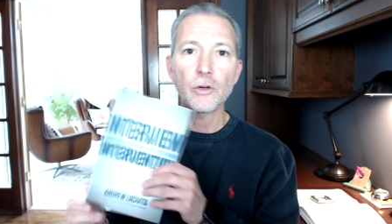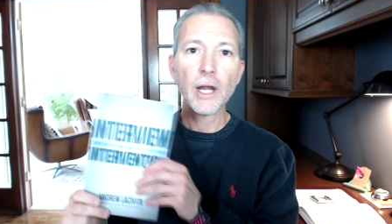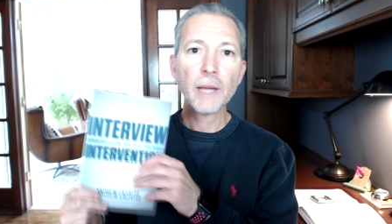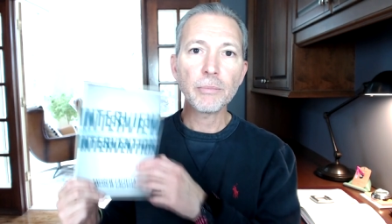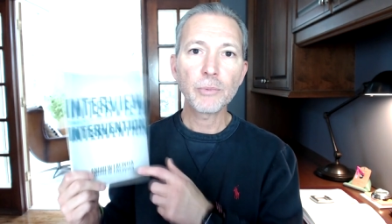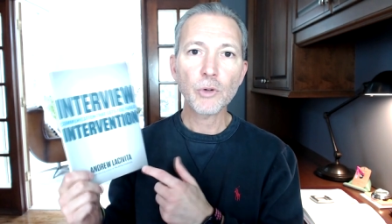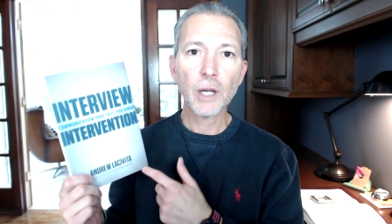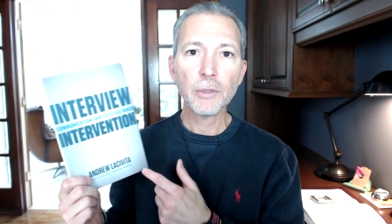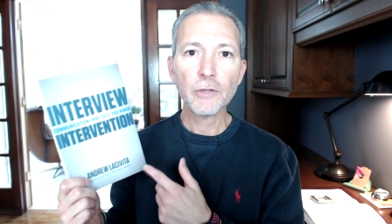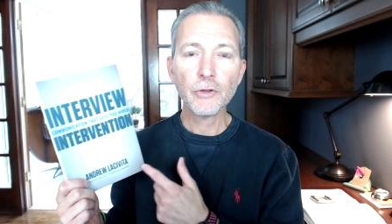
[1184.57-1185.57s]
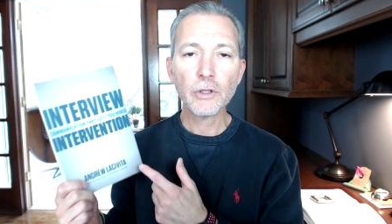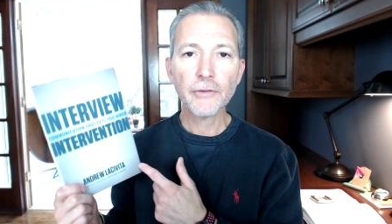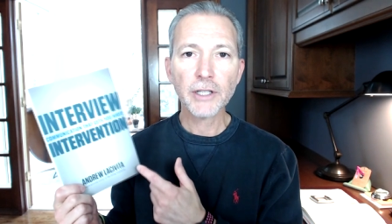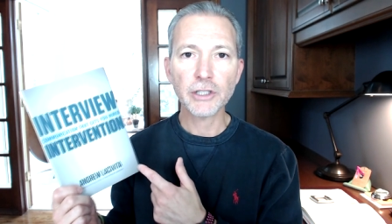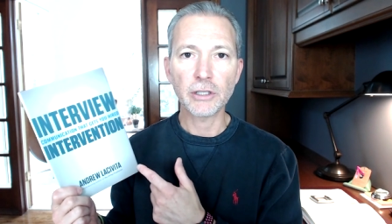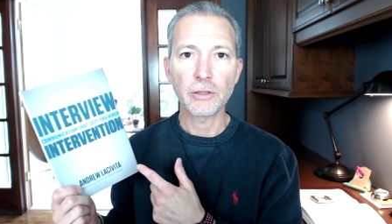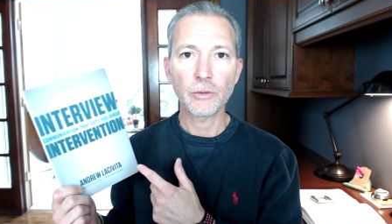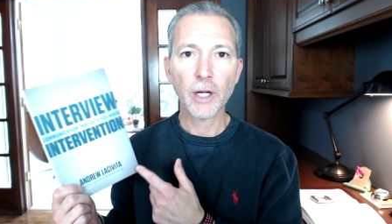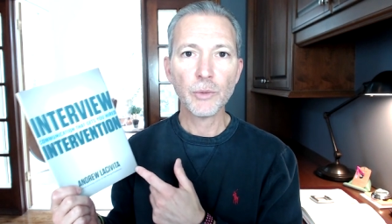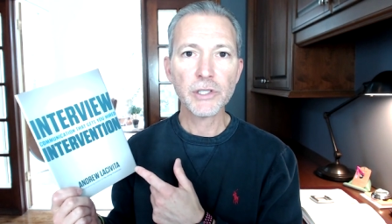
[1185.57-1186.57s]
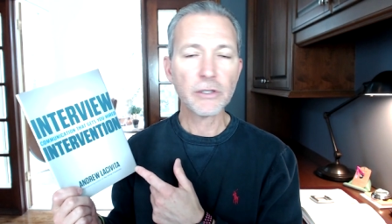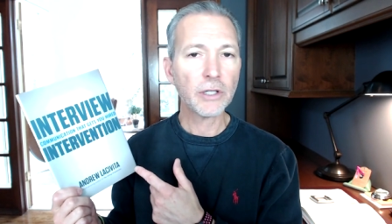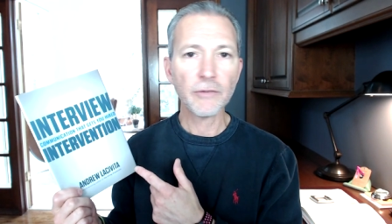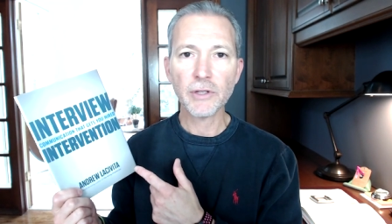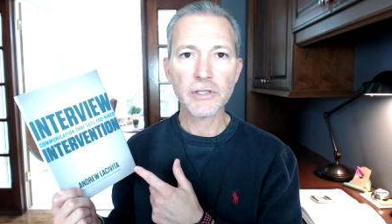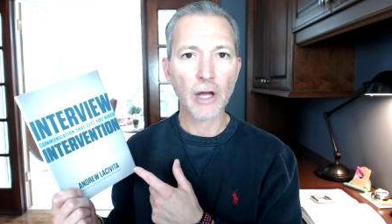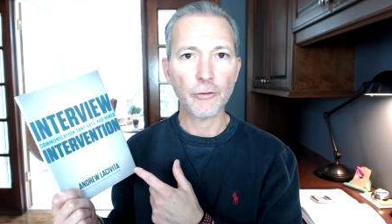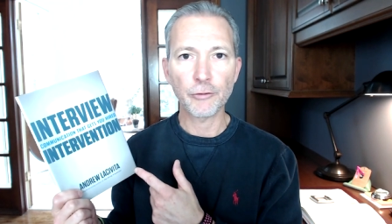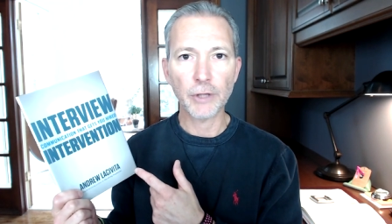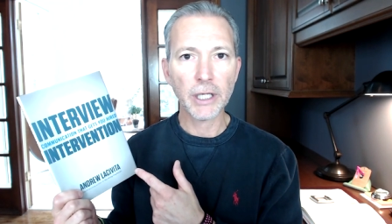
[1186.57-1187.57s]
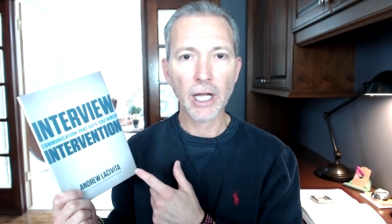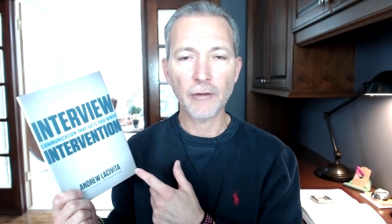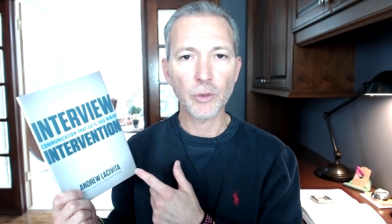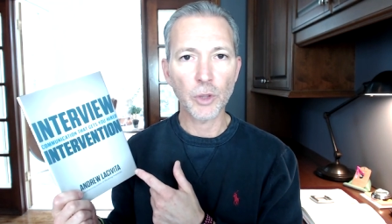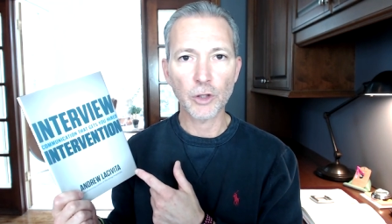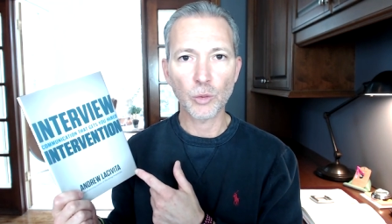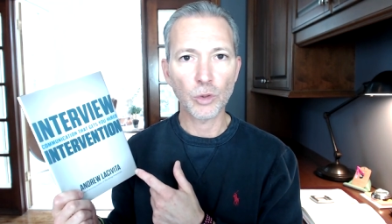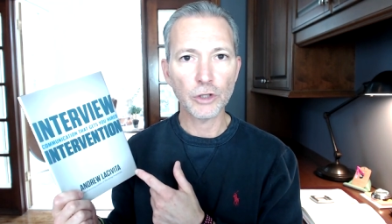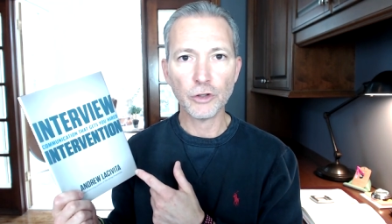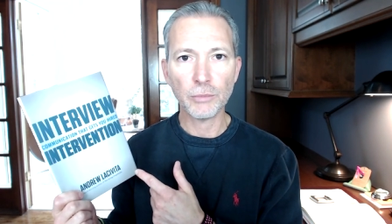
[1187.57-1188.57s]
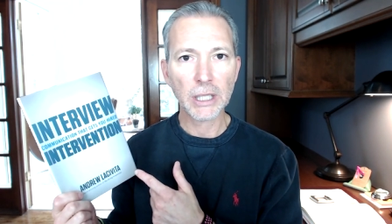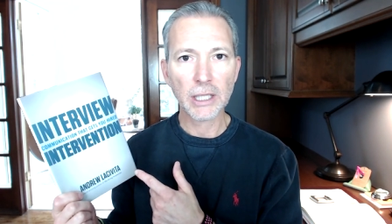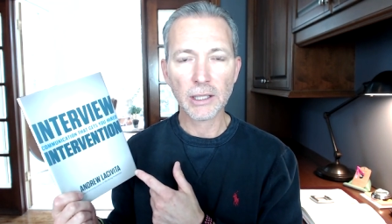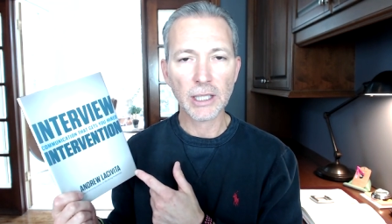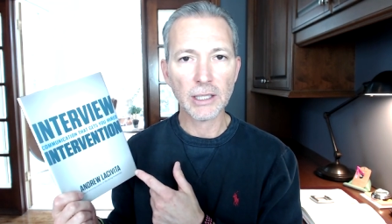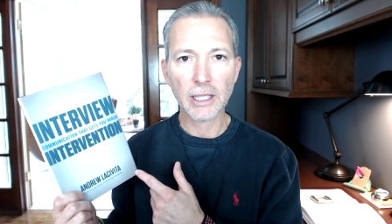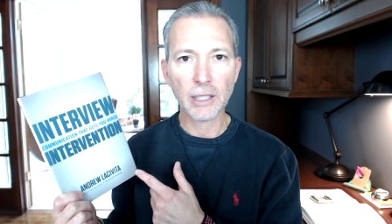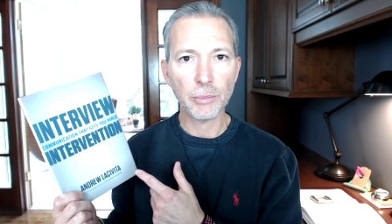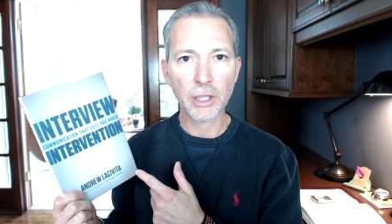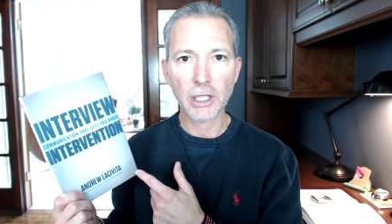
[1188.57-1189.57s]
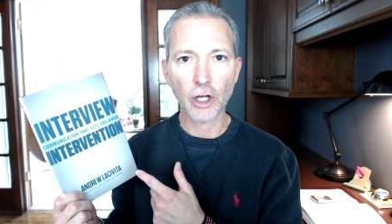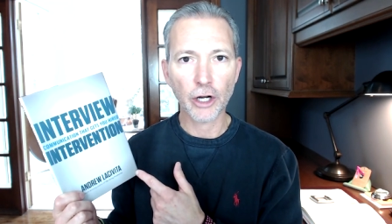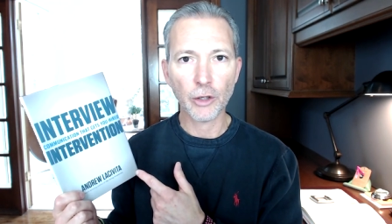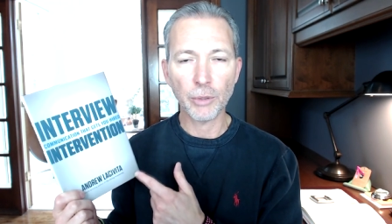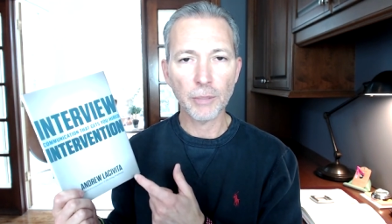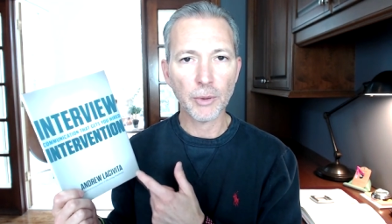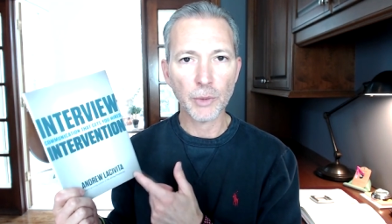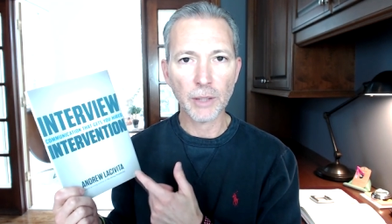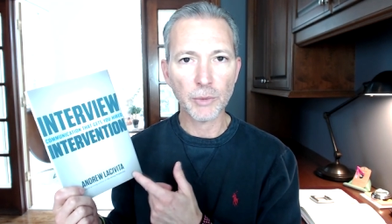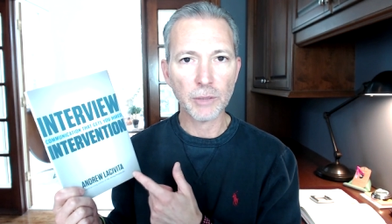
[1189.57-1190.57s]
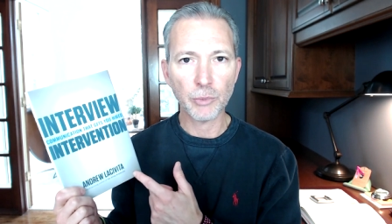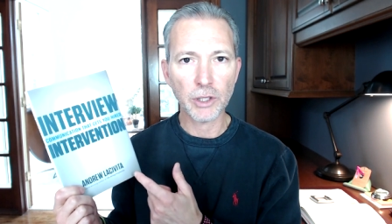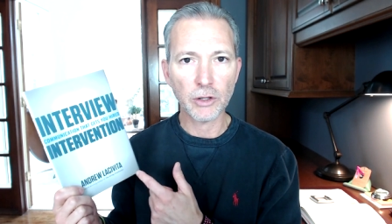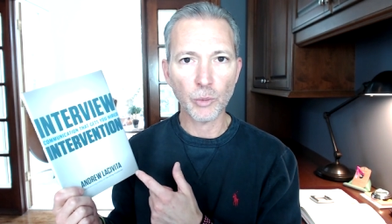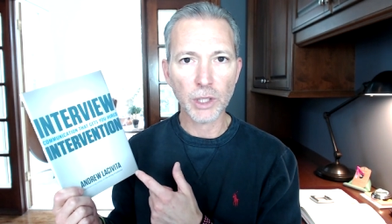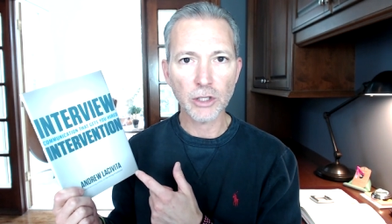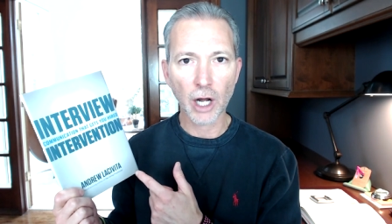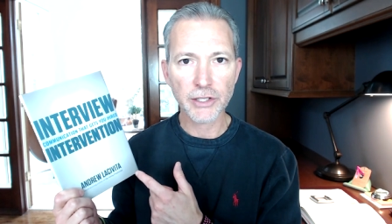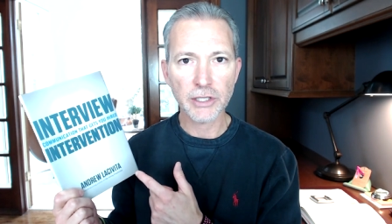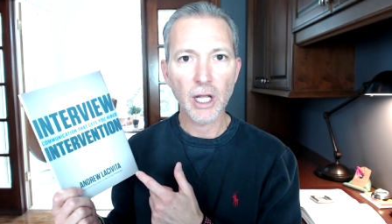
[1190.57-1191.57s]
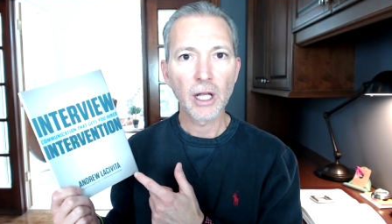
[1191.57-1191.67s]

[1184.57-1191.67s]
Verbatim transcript: Grab, grab interview intervention, right? We still give this out free everywhere in the world. You immediately get the ebook and the audiobook, but we and we we, we toss